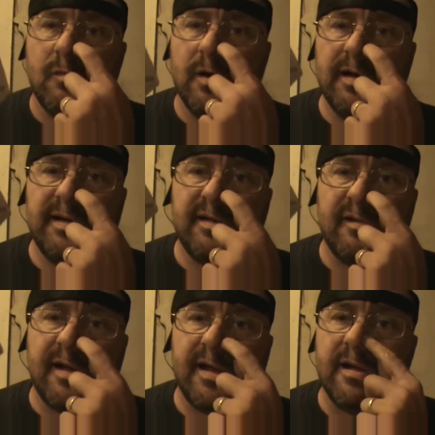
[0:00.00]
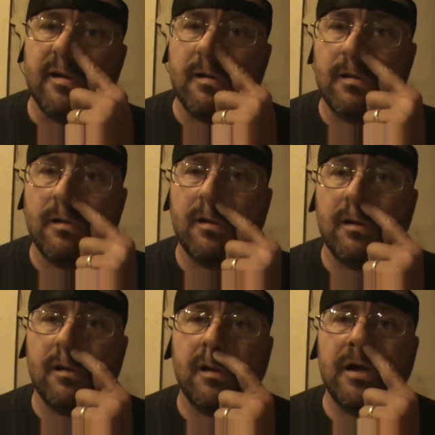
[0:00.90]
What is this right here?
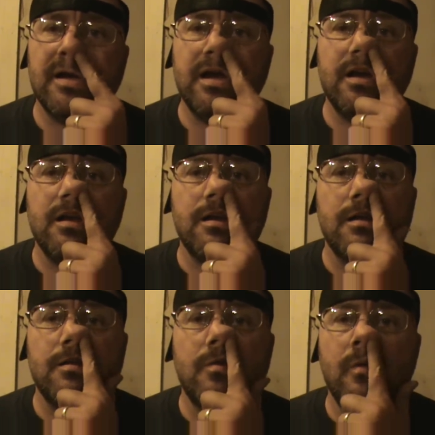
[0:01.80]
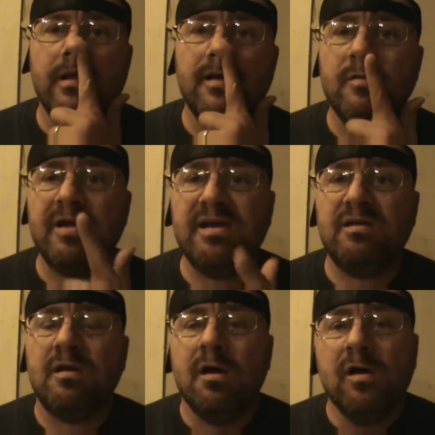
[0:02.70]
Is it
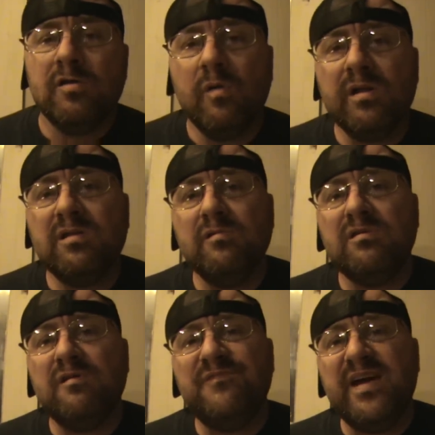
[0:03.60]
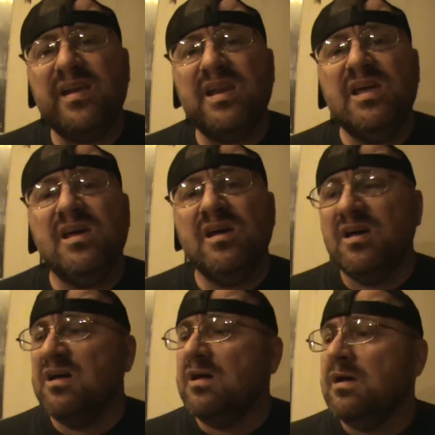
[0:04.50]
22,250?
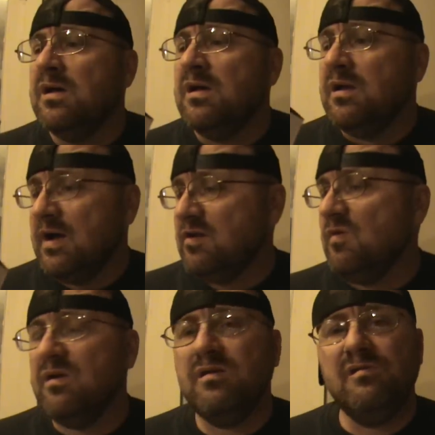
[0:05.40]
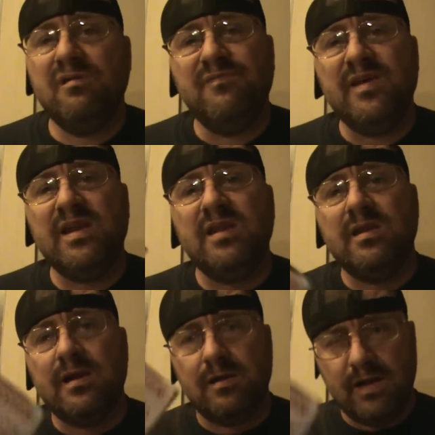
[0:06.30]
That's 22,250.
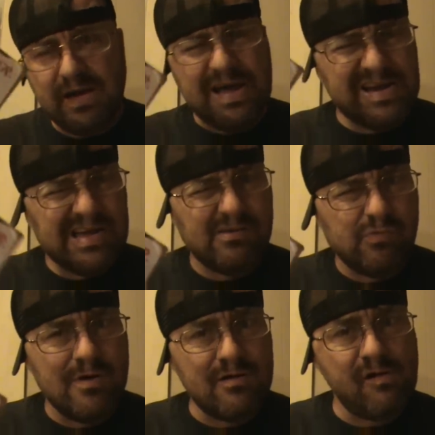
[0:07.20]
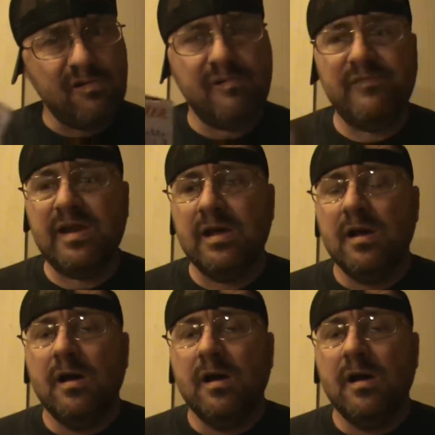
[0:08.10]
That 22,250.